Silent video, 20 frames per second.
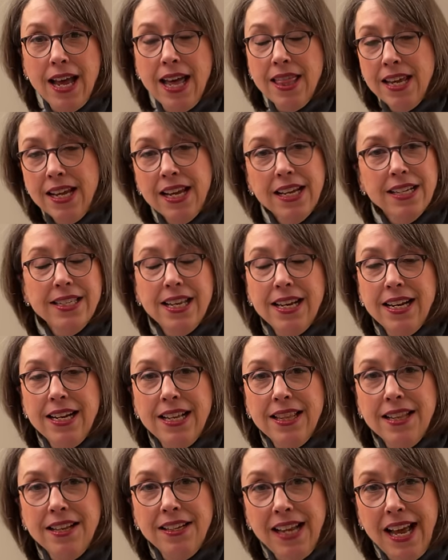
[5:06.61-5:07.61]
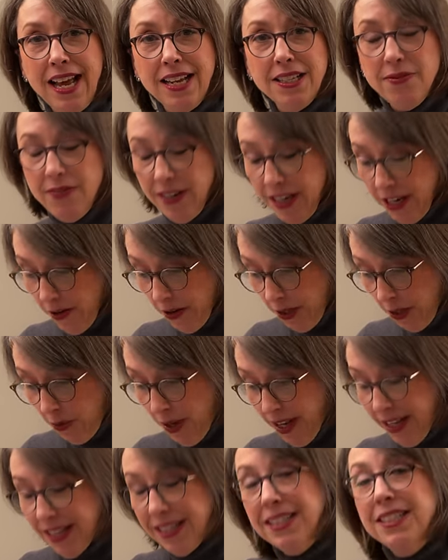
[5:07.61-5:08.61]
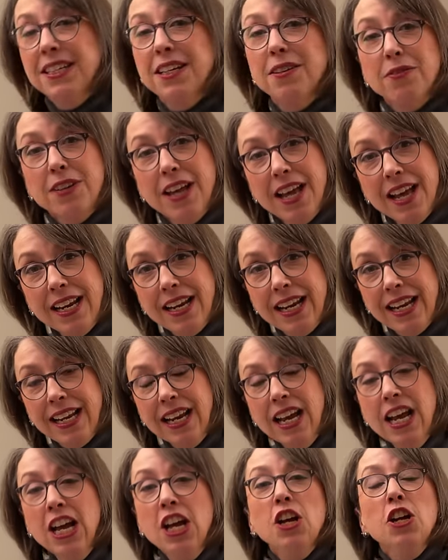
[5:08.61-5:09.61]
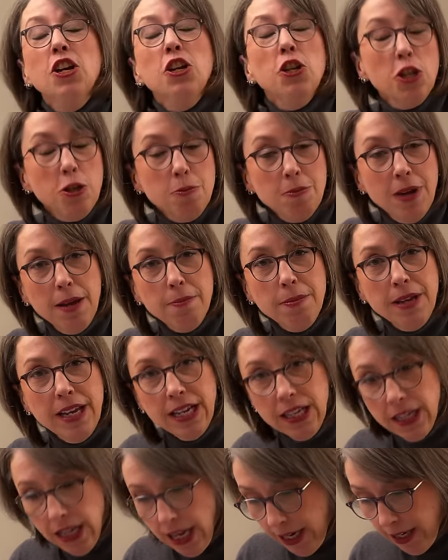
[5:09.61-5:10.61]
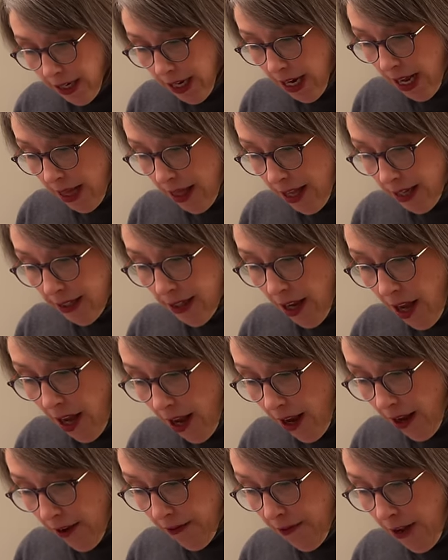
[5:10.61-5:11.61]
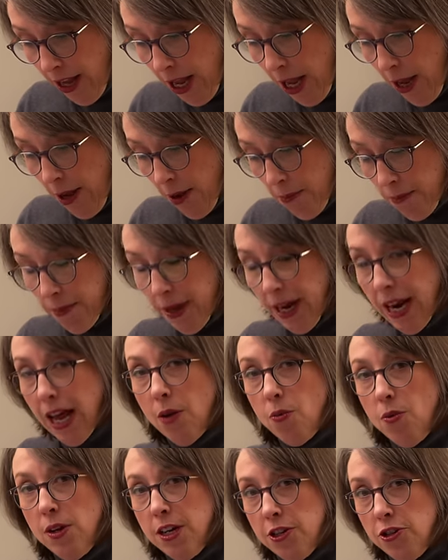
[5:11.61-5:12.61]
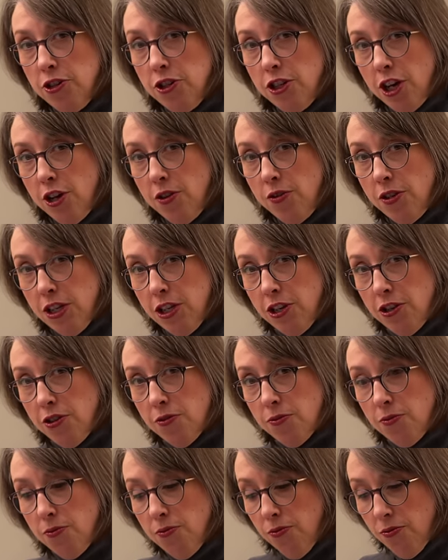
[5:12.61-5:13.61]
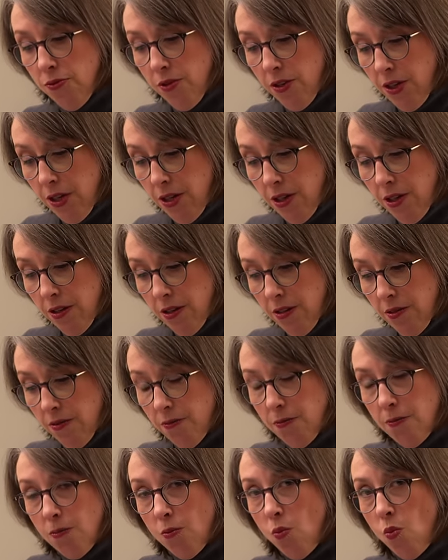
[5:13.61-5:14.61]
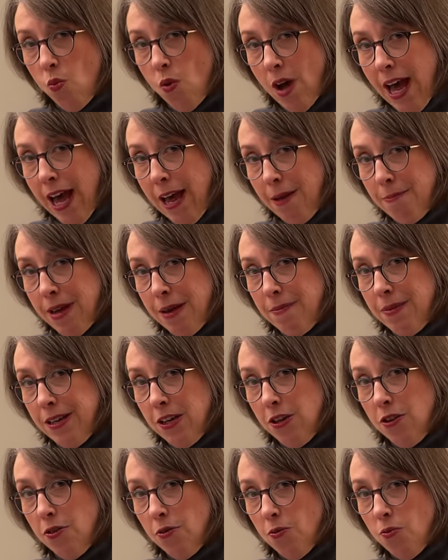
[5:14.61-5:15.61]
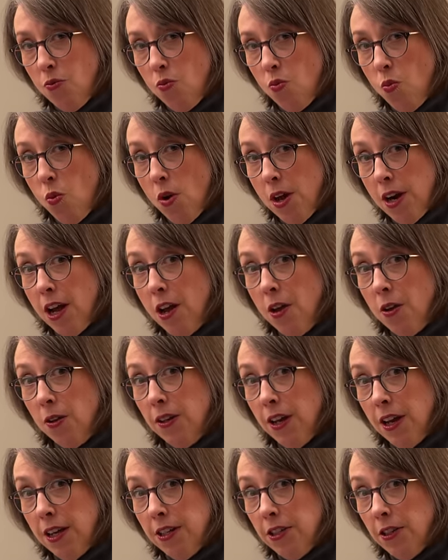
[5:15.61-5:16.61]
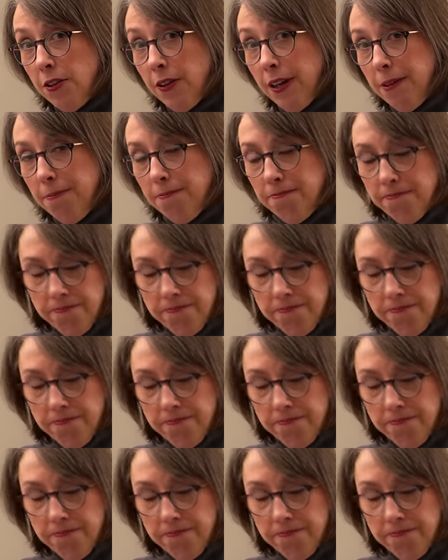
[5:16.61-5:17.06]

I think I said it in the last video as well, instead of cutting. You might be inclined to cut this off, but I want to show you why maybe you want to hold on to it.